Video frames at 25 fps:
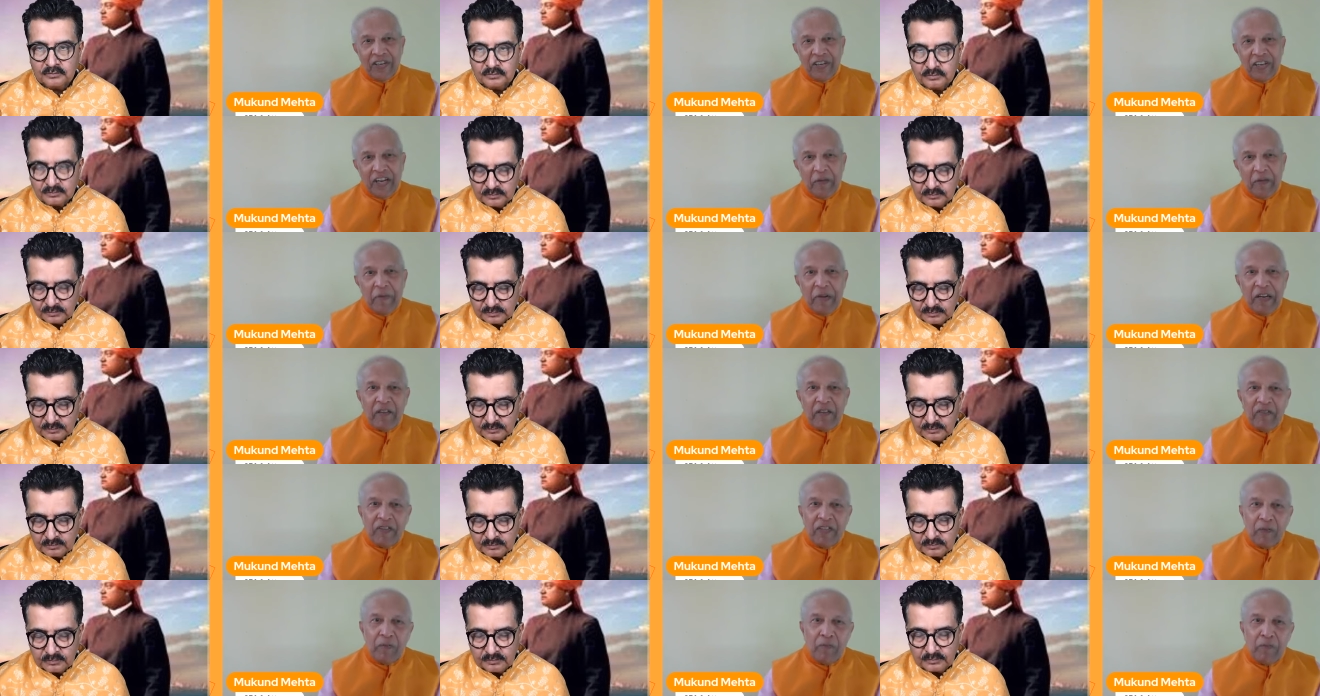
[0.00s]

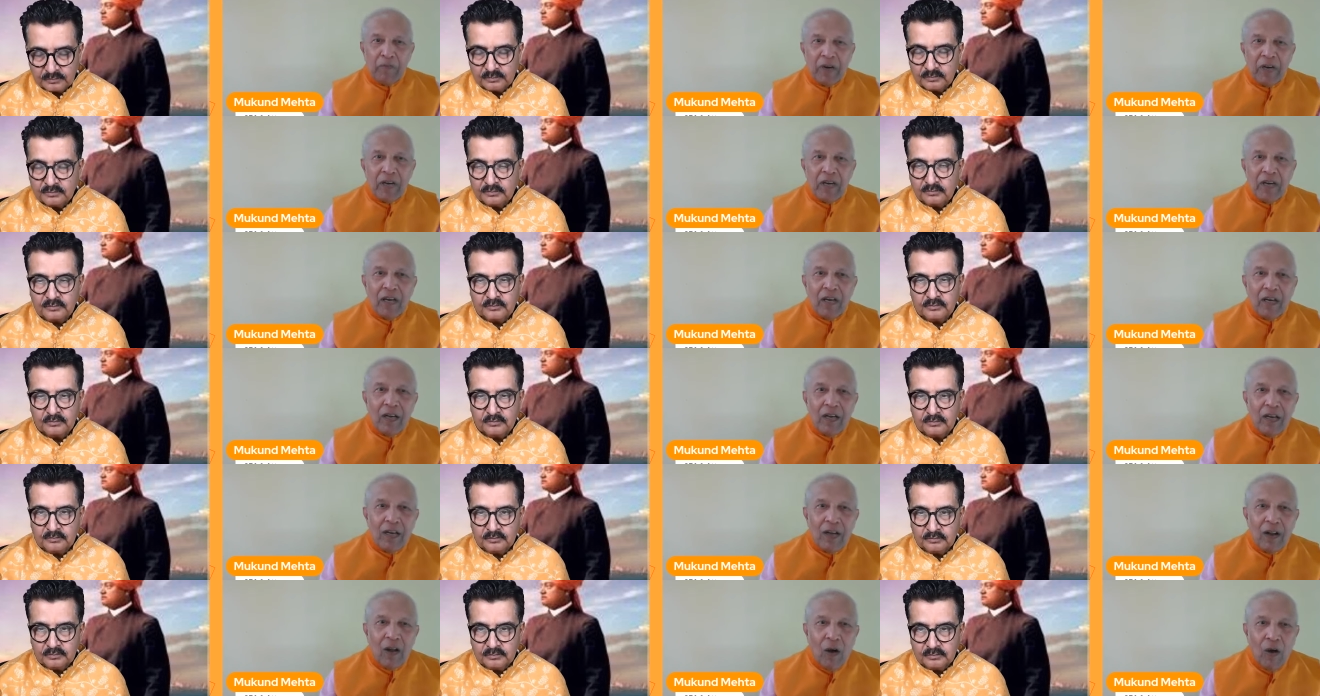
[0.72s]
Speaker 1: teeming with
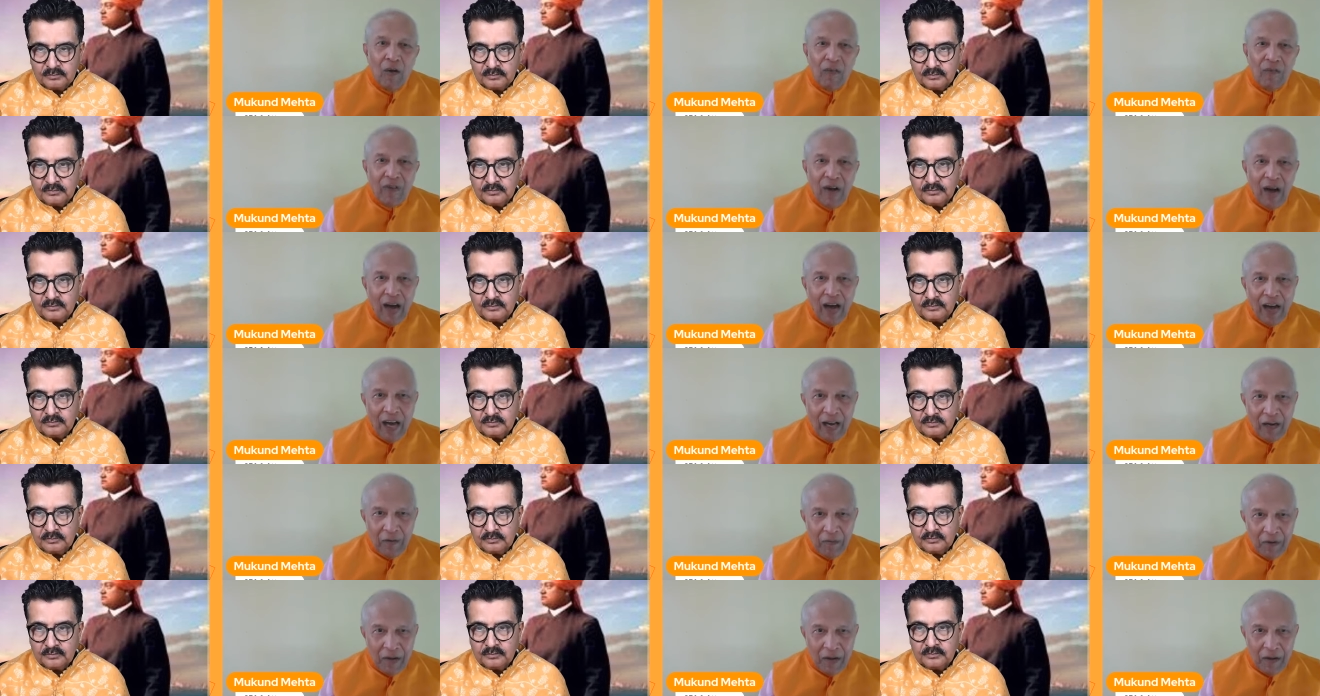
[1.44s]
pearl of
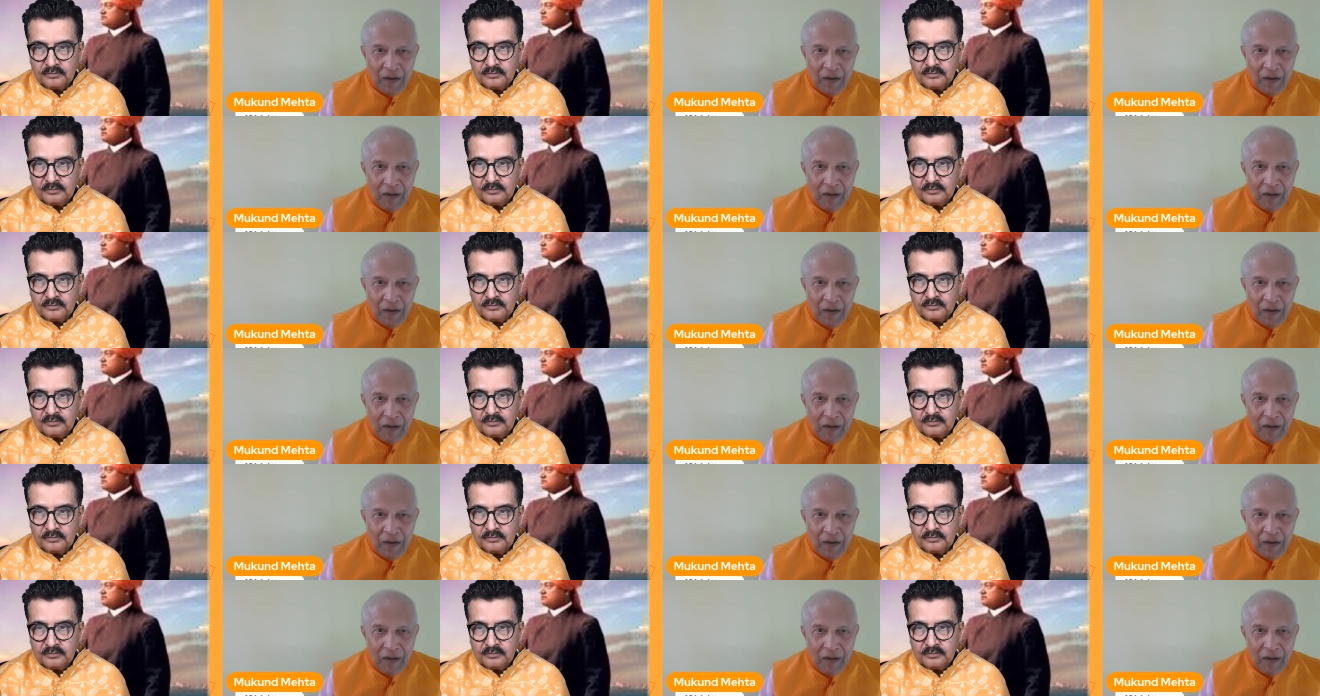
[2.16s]
our